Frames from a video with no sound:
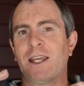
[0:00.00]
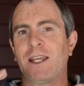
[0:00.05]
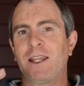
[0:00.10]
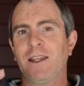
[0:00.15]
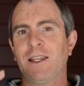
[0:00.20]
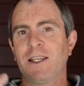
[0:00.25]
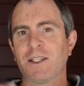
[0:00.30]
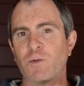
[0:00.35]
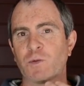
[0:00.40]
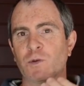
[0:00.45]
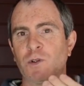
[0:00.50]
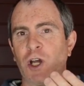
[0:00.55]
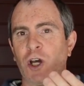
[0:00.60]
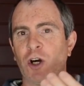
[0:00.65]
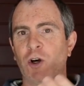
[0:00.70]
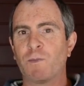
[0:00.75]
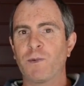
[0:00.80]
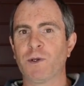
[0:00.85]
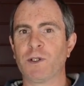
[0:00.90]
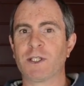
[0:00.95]
This will
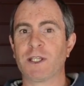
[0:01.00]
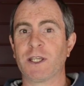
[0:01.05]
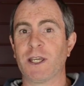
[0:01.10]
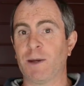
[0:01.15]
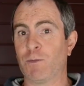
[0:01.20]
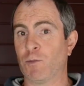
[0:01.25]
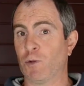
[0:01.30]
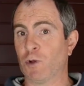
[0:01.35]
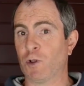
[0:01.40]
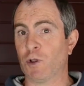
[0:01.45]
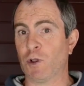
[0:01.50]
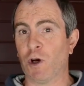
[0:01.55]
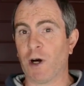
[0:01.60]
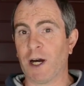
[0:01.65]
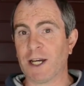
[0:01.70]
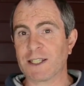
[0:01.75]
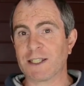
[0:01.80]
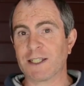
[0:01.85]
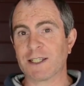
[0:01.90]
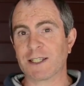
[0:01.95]
help you to get more
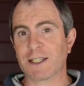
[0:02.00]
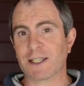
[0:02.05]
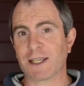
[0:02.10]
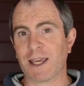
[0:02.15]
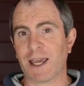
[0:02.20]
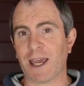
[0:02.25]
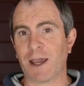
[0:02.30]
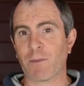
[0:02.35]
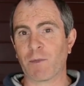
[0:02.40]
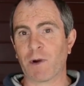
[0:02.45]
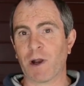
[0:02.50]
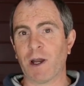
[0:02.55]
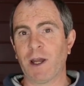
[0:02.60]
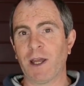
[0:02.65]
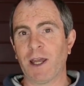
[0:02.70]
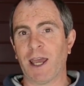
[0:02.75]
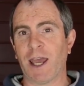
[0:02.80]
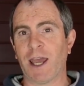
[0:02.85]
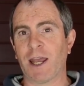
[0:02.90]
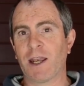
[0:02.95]
light into the camera
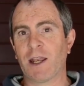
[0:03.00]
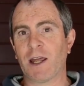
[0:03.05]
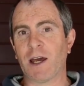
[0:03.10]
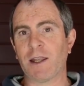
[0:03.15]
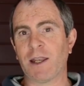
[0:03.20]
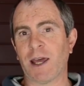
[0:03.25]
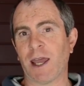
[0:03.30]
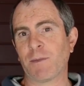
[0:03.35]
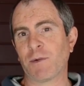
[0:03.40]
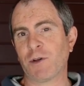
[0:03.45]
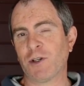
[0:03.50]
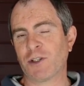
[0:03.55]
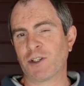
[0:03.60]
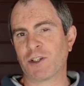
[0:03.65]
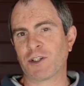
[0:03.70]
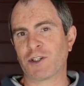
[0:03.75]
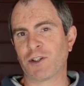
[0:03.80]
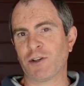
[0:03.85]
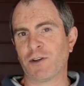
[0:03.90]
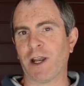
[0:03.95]
and enable you to
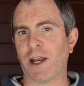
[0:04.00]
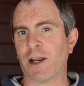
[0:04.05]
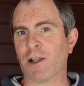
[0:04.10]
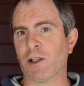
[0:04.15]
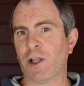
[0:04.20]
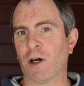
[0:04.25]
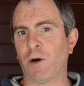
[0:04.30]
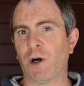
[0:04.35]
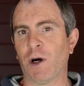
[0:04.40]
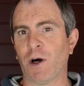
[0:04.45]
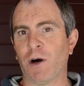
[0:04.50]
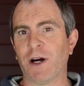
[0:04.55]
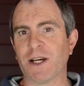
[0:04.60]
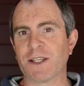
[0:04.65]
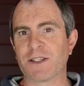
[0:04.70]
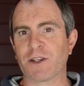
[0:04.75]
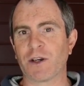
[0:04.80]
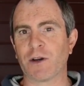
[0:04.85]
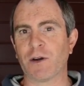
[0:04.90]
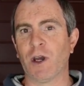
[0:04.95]
shoot at a lower
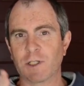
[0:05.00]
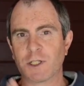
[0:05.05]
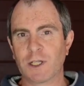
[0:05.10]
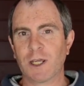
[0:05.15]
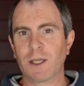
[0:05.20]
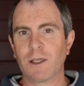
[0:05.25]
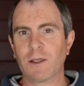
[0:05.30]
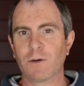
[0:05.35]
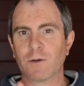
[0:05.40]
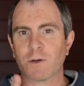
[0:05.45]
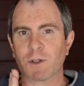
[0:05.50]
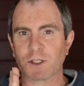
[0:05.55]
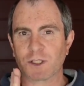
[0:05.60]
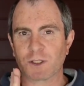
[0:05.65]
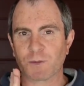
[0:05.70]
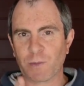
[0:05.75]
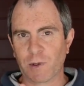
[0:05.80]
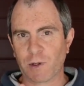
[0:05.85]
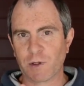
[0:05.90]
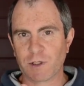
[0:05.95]
ISO. Check your
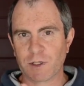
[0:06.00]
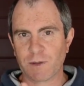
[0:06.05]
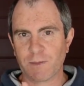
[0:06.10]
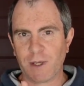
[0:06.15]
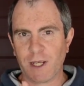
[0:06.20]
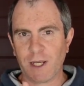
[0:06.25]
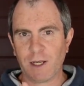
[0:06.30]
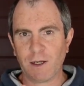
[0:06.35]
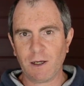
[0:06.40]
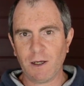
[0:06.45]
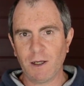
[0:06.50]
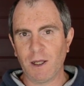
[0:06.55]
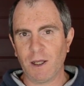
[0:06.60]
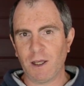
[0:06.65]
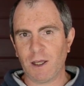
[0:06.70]
exposure meter.